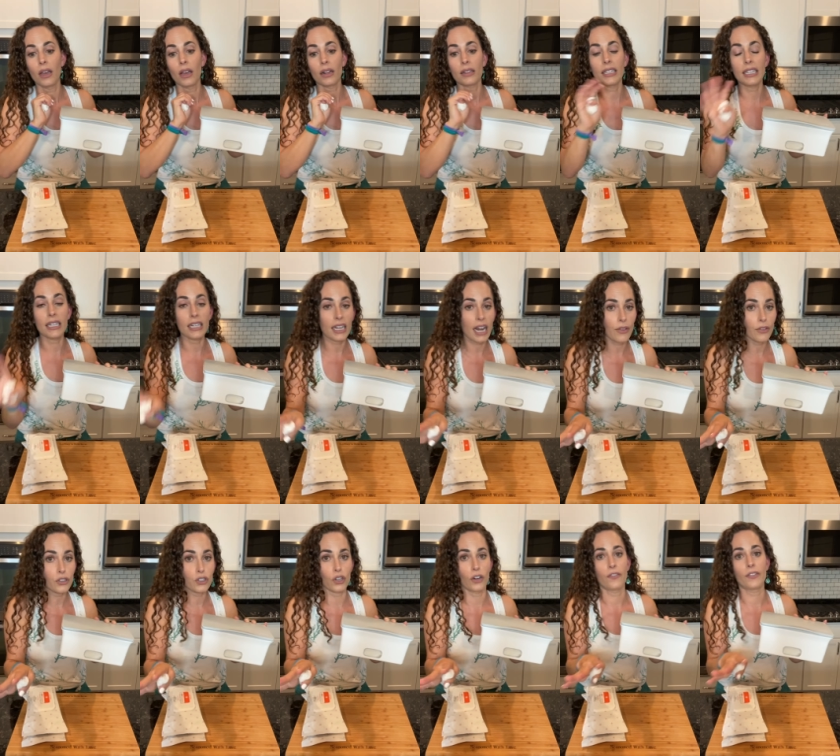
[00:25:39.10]
cleaning down the
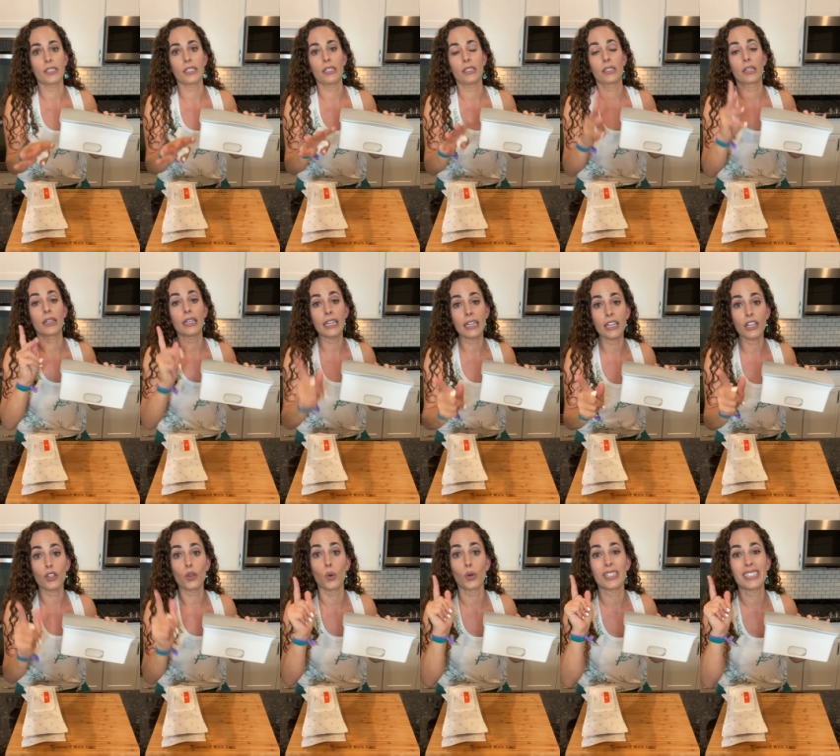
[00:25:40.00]
surfaces, cleaning
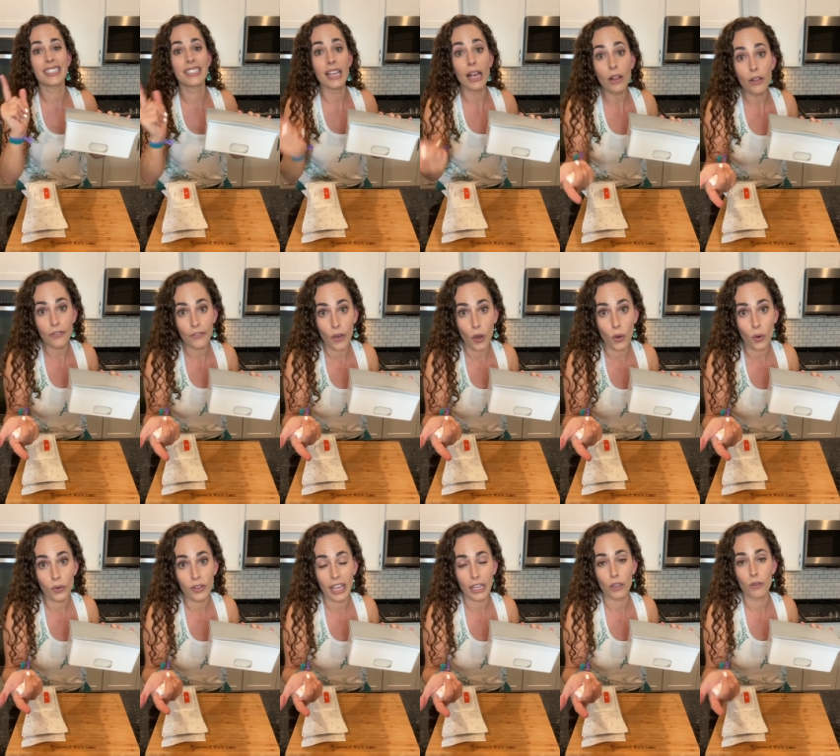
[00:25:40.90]
your cell phone
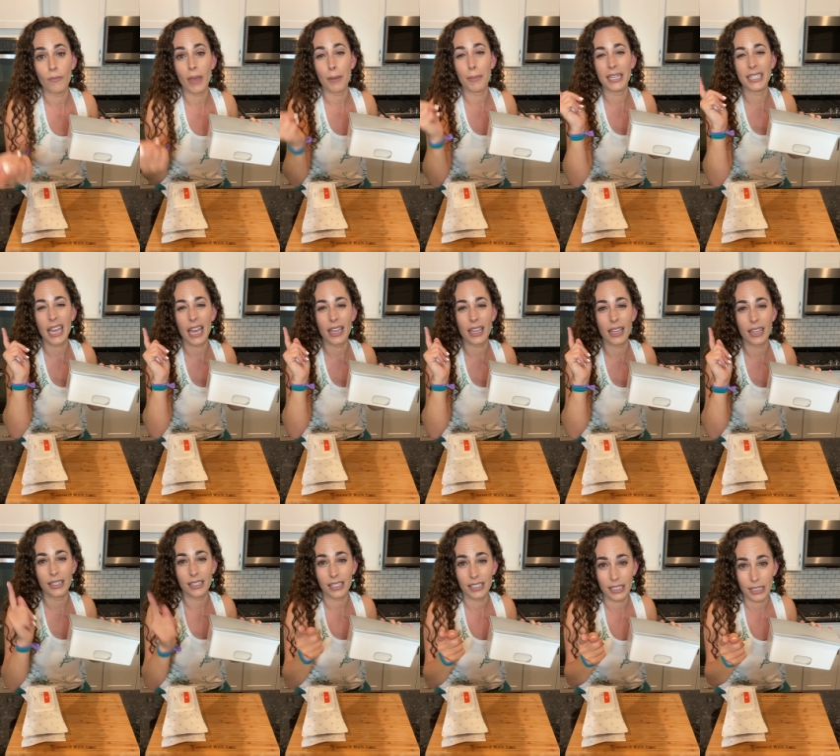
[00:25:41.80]
that you may be taking
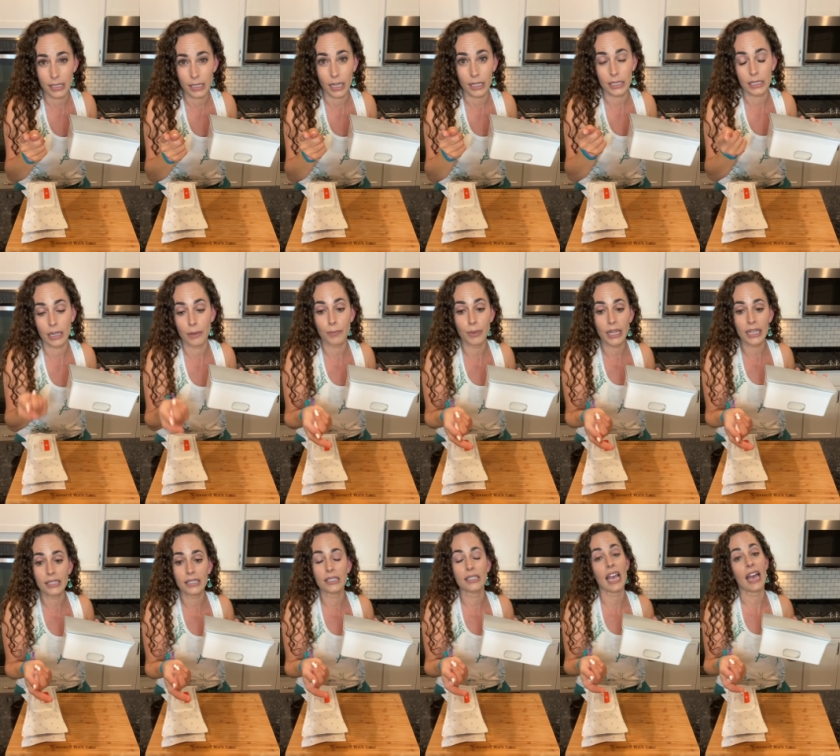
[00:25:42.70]
into disgusting
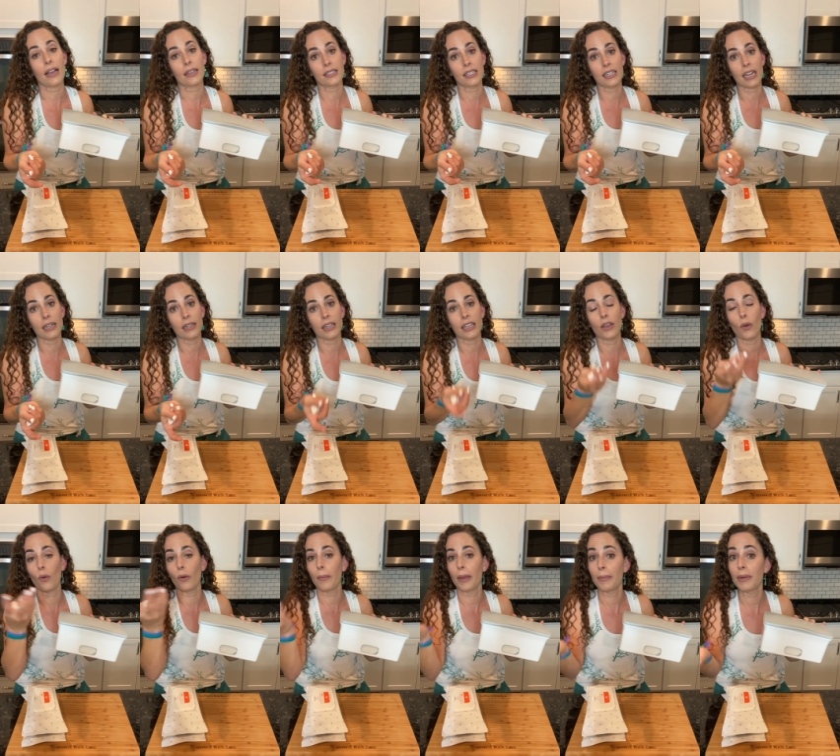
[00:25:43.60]
places accidentally or
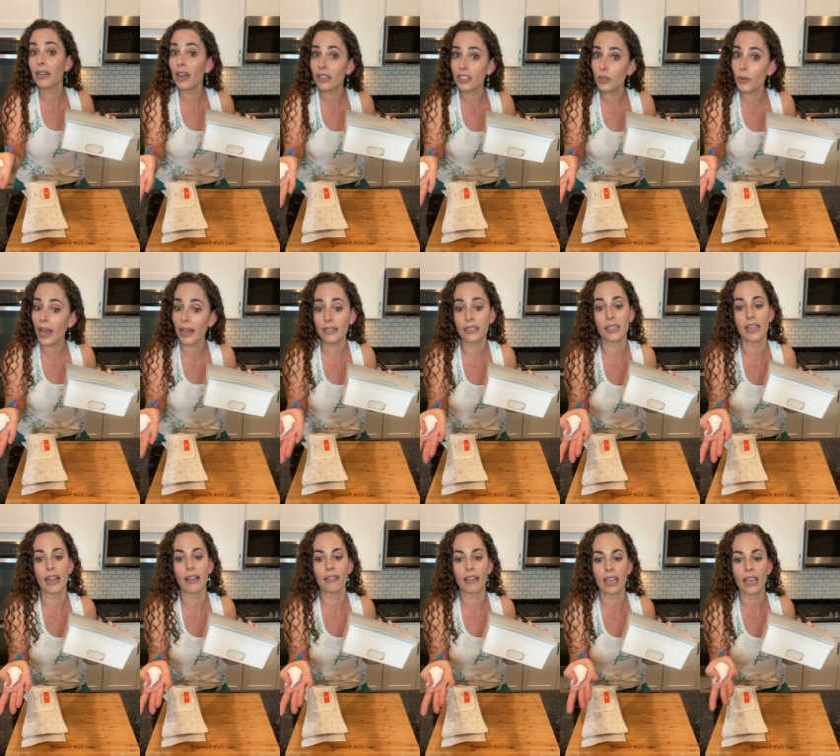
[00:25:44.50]
maybe not so
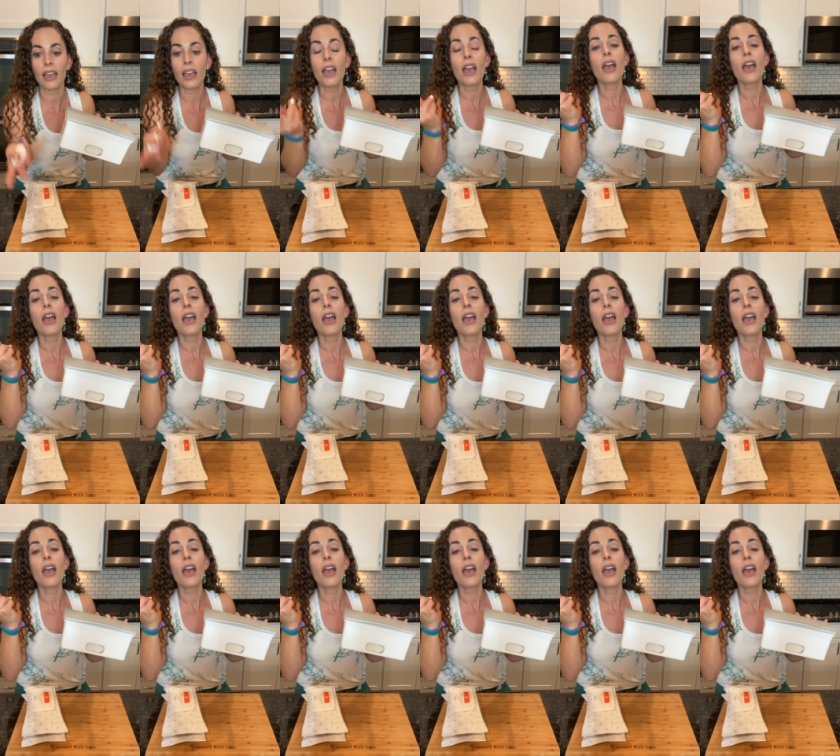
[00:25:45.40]
accidentally.